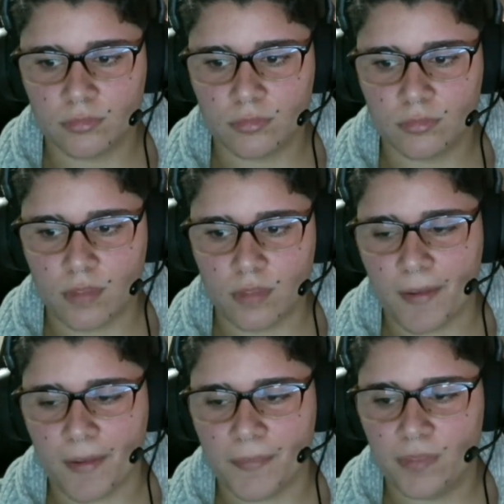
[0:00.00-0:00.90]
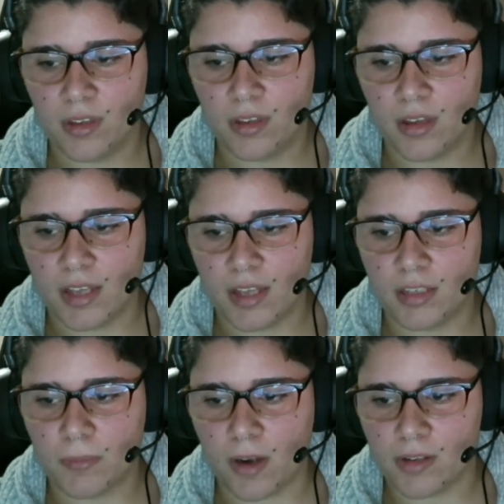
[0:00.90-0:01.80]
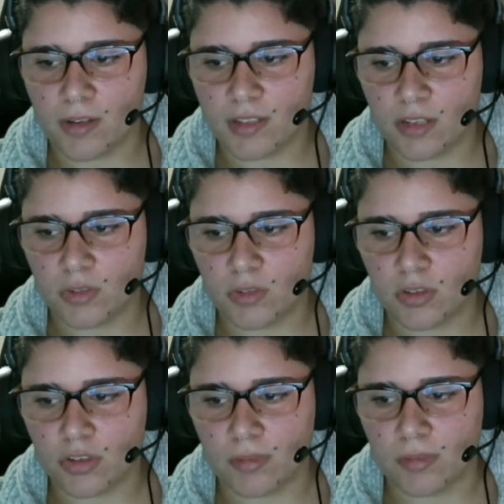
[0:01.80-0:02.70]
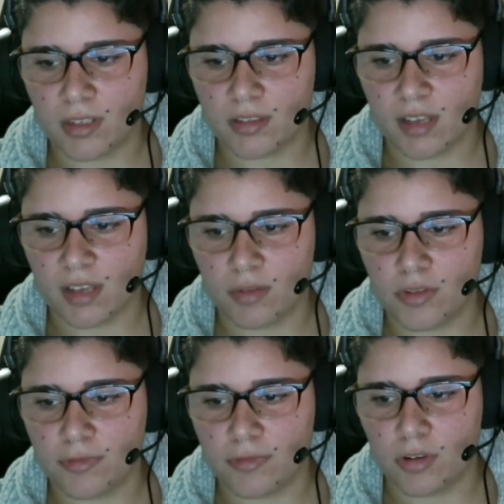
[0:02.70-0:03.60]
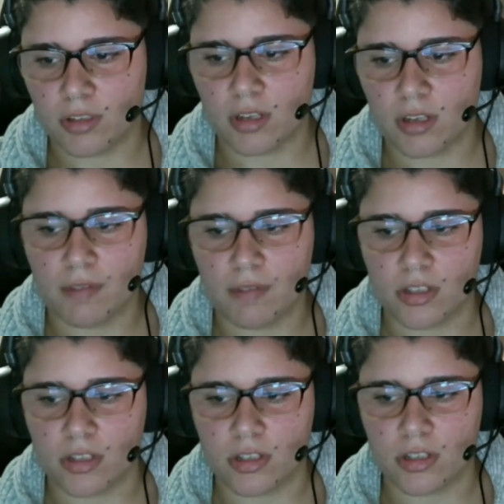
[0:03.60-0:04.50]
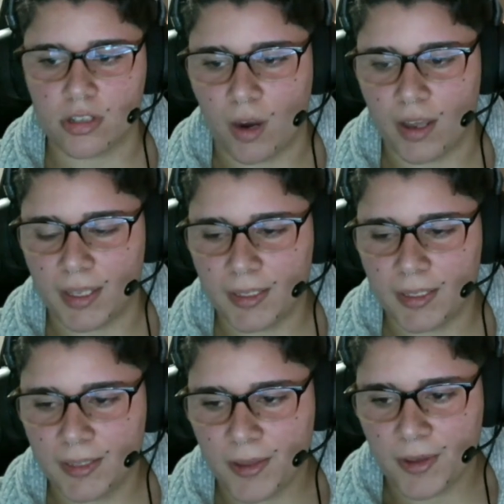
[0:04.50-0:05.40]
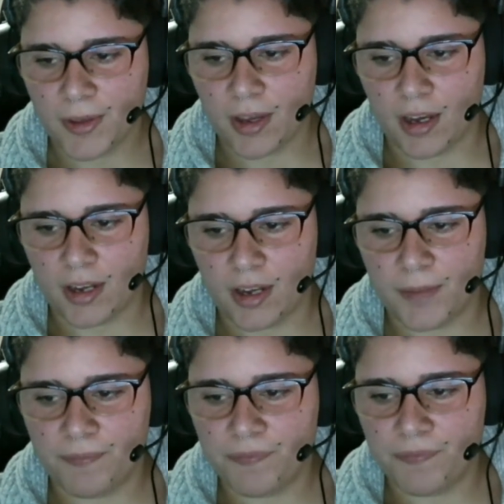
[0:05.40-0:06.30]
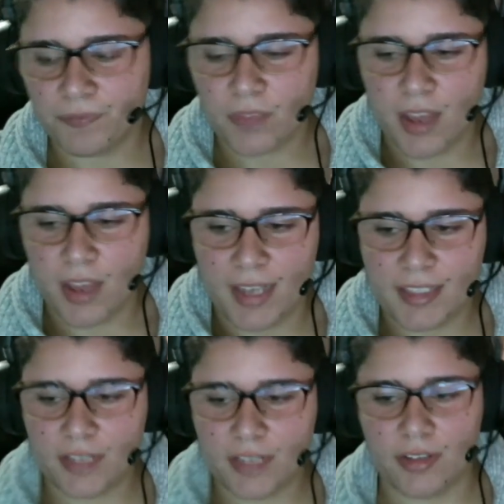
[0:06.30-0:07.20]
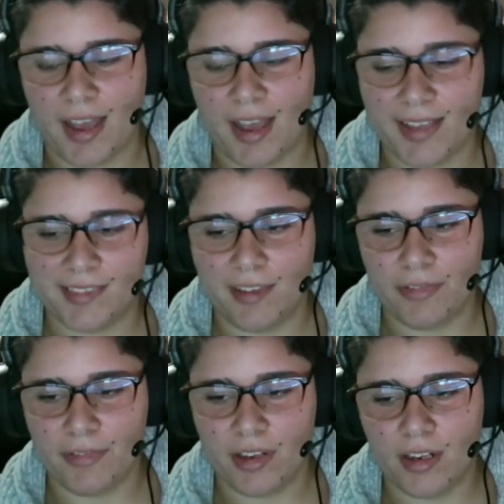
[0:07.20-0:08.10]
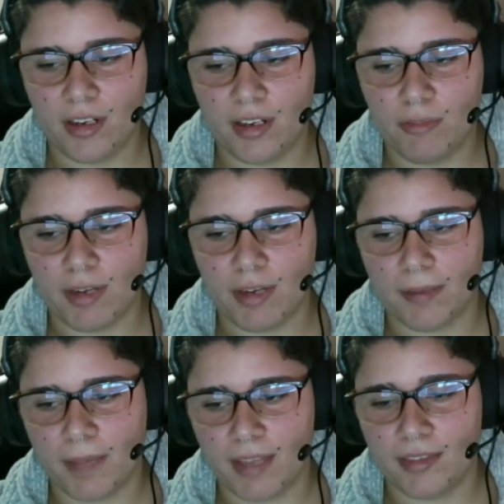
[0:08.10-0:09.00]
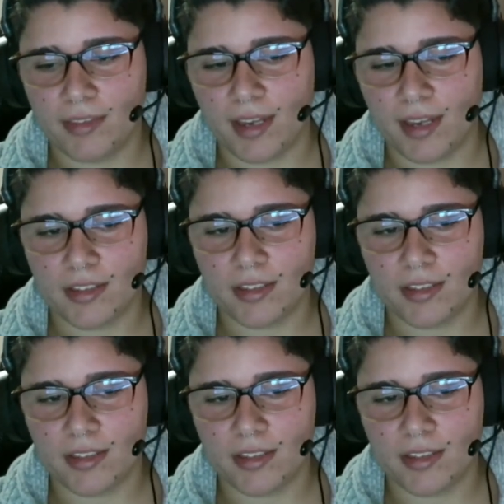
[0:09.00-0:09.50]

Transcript: Yeah. I see progress says with social media site would you focus on first and why? Um I definitely recommend, and it's a